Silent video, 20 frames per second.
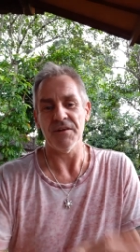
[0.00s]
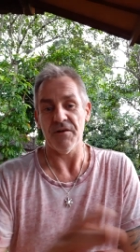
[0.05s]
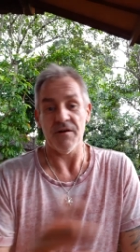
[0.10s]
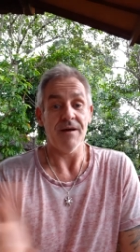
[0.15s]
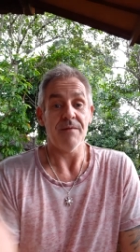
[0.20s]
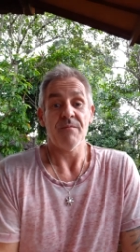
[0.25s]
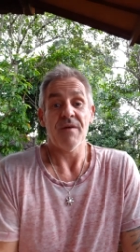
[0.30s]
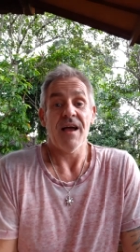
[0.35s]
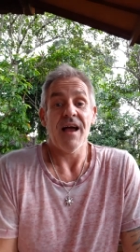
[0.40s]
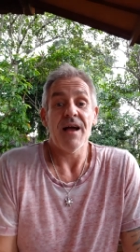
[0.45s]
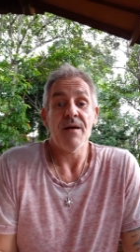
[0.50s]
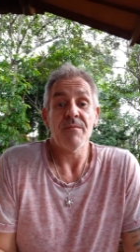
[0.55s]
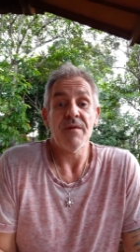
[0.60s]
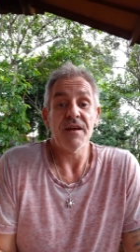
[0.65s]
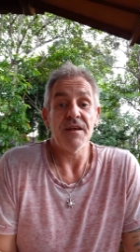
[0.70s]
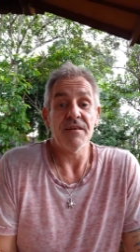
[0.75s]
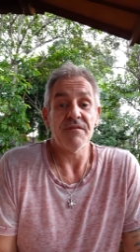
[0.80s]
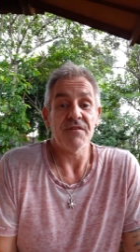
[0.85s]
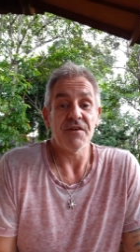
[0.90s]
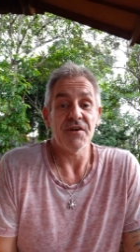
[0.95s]
you know, I mean, how
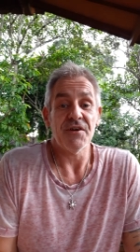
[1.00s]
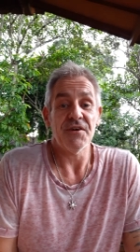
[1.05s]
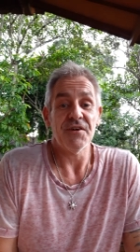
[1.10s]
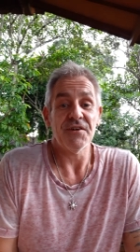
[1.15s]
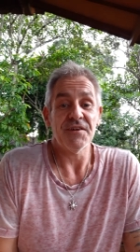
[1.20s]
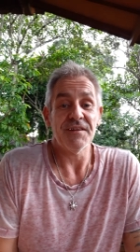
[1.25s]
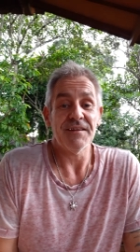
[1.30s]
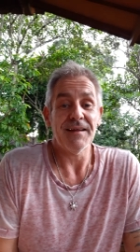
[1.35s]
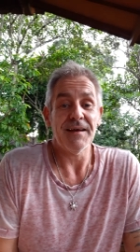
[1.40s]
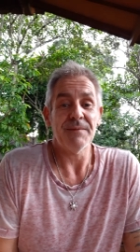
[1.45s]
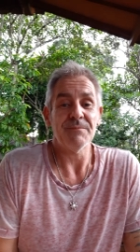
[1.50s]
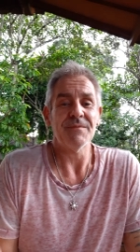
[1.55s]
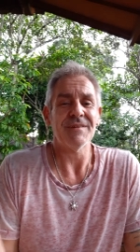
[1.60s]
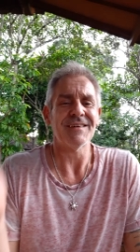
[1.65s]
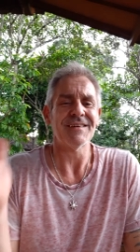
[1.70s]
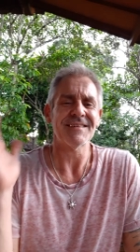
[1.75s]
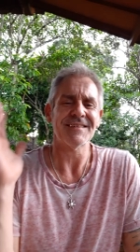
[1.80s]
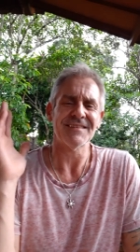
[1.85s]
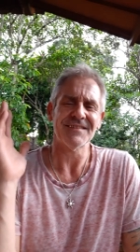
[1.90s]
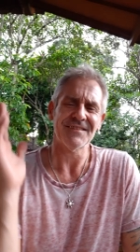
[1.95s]
many have you heard of them?
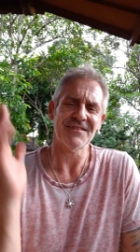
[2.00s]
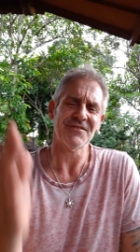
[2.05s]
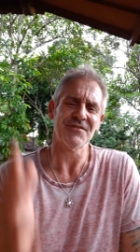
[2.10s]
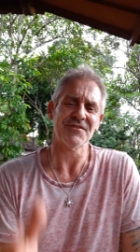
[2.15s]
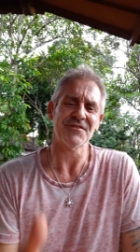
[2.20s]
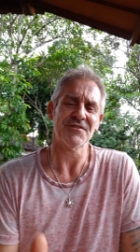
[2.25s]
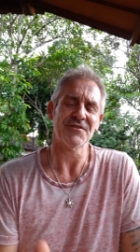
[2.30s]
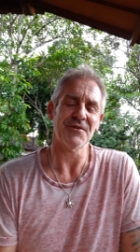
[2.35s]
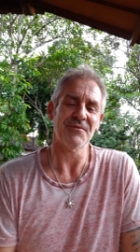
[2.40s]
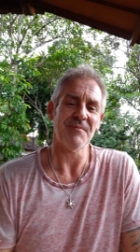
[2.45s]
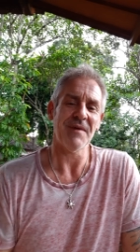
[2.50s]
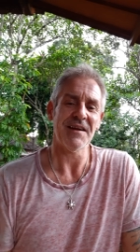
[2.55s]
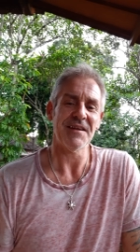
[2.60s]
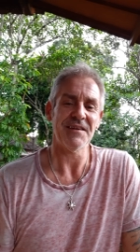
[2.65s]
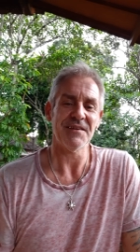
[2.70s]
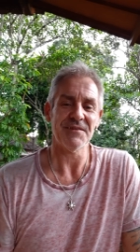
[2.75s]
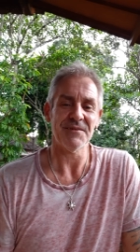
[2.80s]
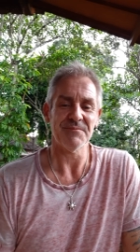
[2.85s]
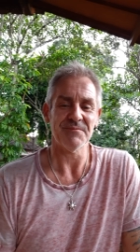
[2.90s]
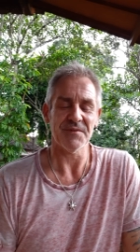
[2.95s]
Like, there's just so many
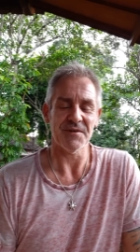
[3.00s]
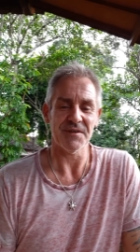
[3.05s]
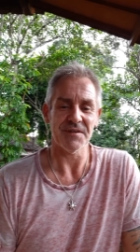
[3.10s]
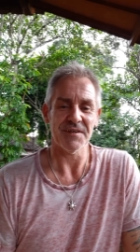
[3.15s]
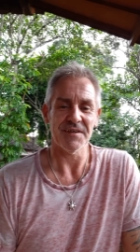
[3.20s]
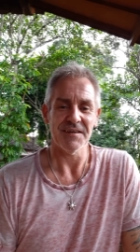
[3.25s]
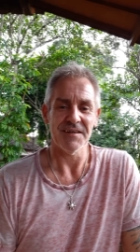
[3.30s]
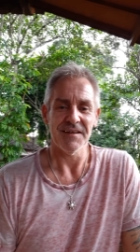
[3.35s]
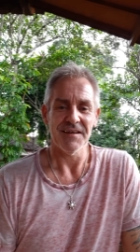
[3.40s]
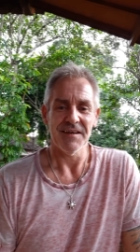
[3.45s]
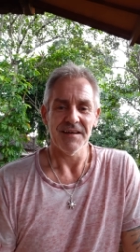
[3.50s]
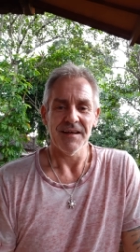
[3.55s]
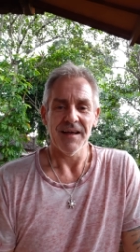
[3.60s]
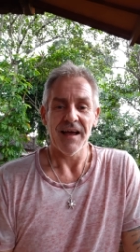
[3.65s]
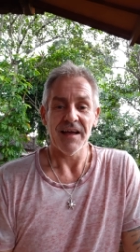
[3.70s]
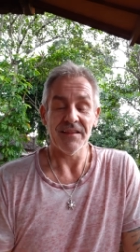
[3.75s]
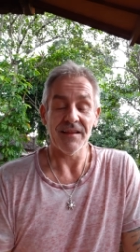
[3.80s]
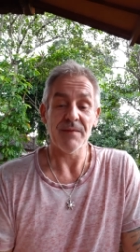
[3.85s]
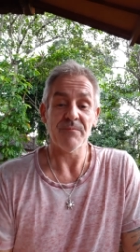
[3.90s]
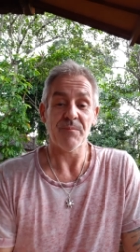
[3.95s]
of them.
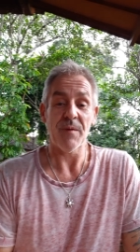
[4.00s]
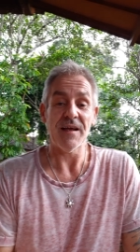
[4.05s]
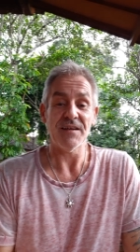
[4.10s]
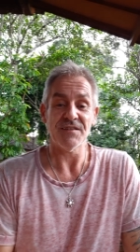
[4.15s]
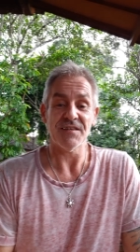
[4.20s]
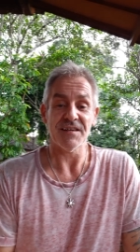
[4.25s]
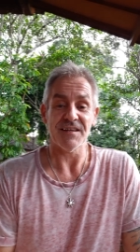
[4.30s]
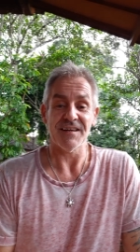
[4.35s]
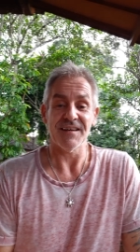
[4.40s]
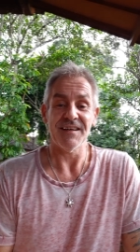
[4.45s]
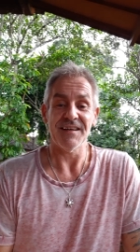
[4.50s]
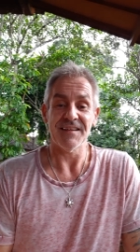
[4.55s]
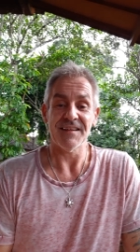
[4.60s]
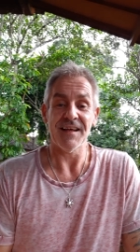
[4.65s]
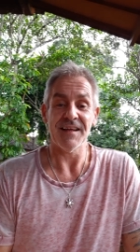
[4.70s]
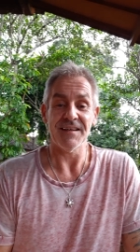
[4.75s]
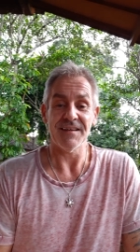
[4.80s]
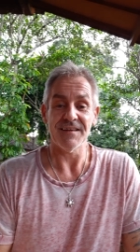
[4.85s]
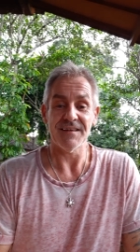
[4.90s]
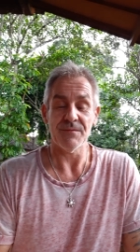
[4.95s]
And that basically,
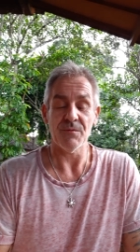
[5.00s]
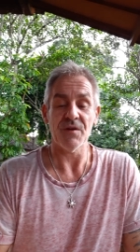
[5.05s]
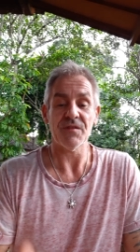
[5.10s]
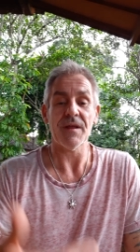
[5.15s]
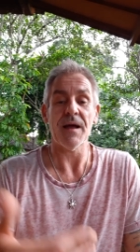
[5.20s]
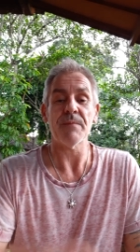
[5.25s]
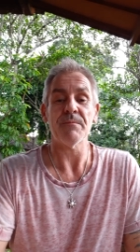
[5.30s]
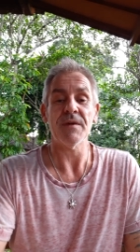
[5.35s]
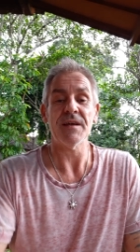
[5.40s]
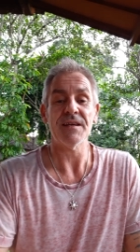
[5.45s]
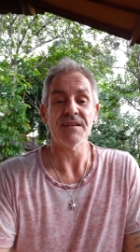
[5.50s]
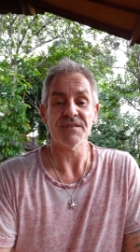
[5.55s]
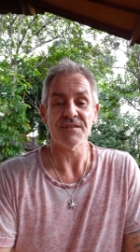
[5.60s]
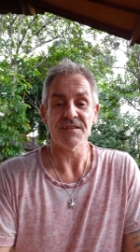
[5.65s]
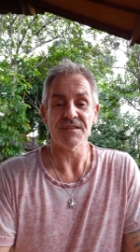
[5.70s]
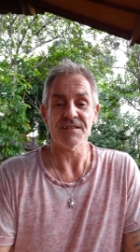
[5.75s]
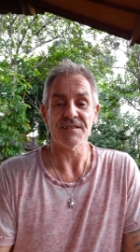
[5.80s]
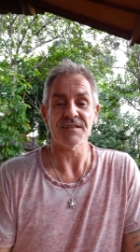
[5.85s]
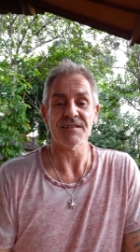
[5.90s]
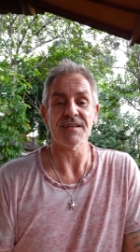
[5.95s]
then what that means
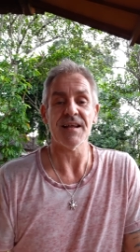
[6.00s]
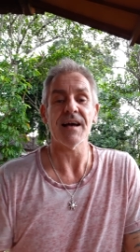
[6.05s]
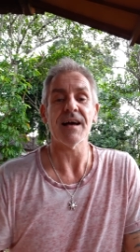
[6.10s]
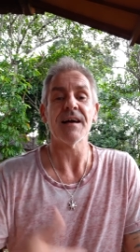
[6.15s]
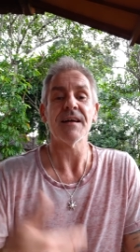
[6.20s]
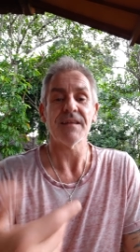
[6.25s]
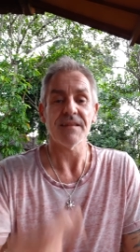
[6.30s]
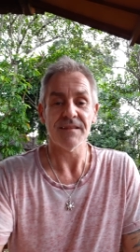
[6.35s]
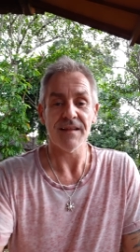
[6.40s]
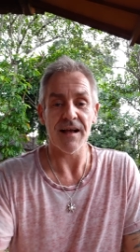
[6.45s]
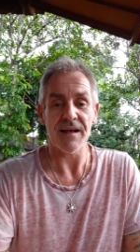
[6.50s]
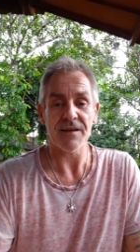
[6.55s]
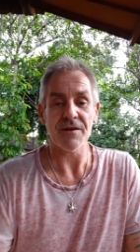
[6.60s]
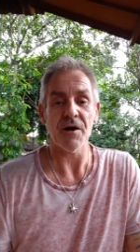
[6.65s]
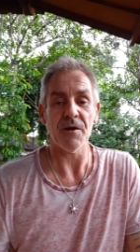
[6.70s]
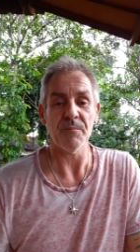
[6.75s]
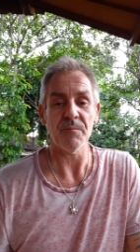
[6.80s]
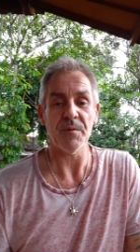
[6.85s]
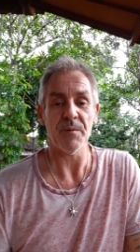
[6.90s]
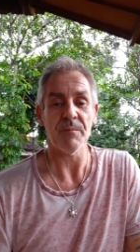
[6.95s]
is, is that that
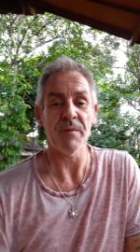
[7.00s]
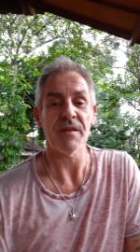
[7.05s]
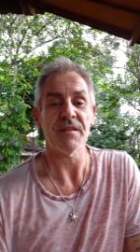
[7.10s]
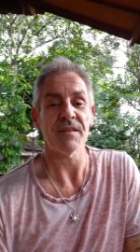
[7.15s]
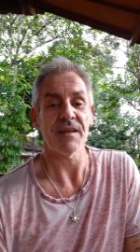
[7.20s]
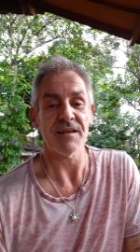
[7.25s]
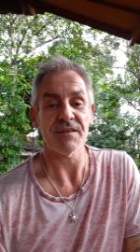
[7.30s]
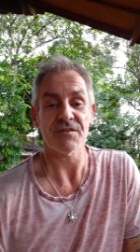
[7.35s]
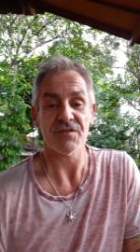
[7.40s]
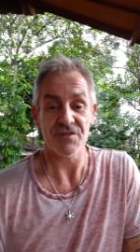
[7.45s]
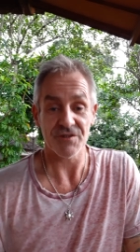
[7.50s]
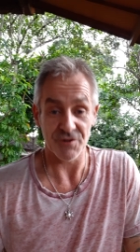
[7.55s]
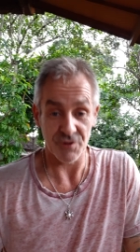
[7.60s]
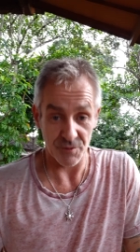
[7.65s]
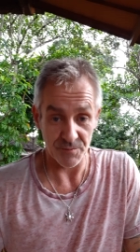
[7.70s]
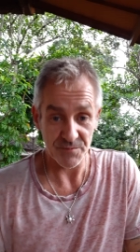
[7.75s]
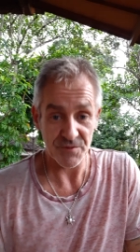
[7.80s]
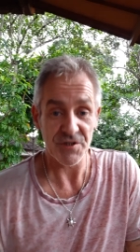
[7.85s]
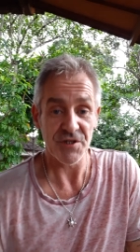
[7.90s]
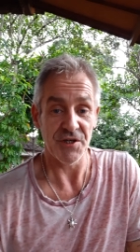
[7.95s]
compliment that's
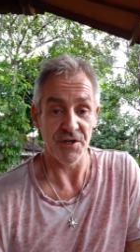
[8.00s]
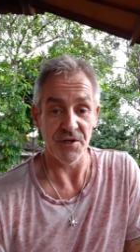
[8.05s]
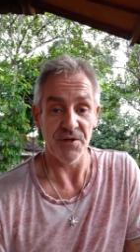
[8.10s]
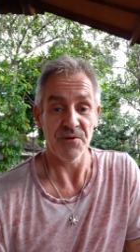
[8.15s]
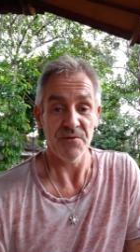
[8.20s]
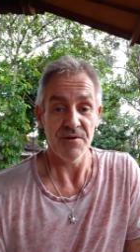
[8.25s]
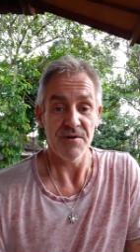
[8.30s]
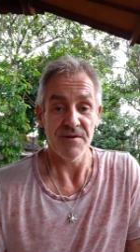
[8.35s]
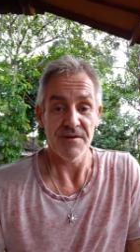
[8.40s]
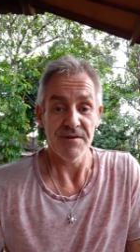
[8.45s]
come to you